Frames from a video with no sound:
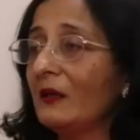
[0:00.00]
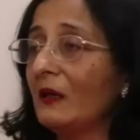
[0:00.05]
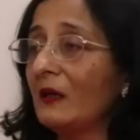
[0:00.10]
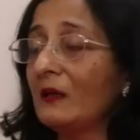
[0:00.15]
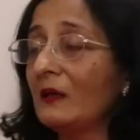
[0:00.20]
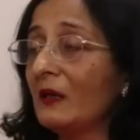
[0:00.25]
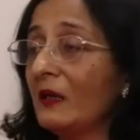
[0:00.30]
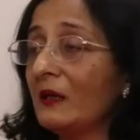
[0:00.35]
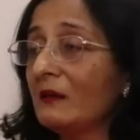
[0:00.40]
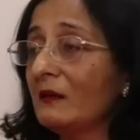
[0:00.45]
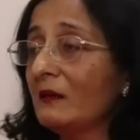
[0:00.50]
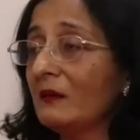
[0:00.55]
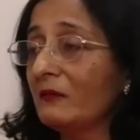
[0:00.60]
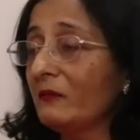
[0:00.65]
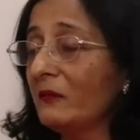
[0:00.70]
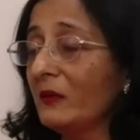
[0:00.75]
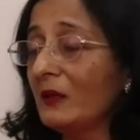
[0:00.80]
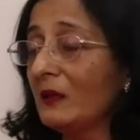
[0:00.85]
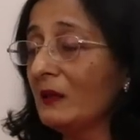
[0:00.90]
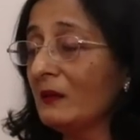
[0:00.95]
And
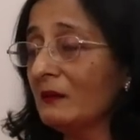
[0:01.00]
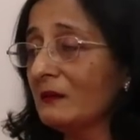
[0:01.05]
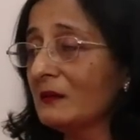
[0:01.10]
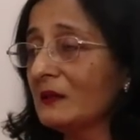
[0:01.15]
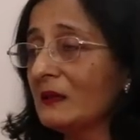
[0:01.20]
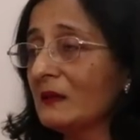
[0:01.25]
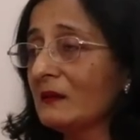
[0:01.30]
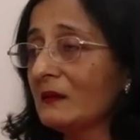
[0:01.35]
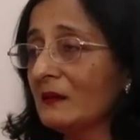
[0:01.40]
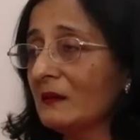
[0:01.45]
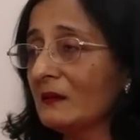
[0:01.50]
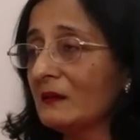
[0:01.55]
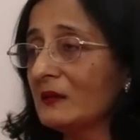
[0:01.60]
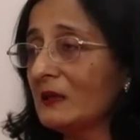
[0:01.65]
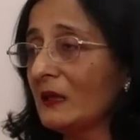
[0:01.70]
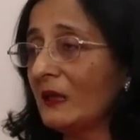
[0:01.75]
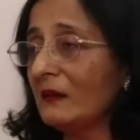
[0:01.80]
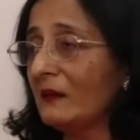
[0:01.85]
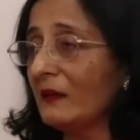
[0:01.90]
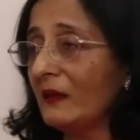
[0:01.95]
we cannot send a
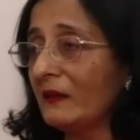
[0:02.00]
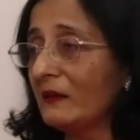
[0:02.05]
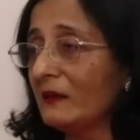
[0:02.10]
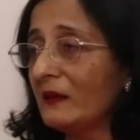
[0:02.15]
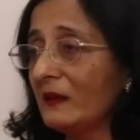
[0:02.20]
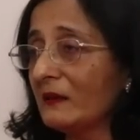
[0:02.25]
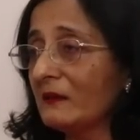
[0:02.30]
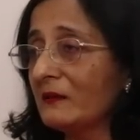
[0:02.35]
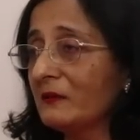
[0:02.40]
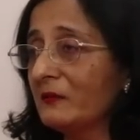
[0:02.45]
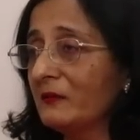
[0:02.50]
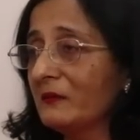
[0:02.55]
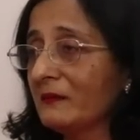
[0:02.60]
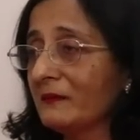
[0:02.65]
child like that.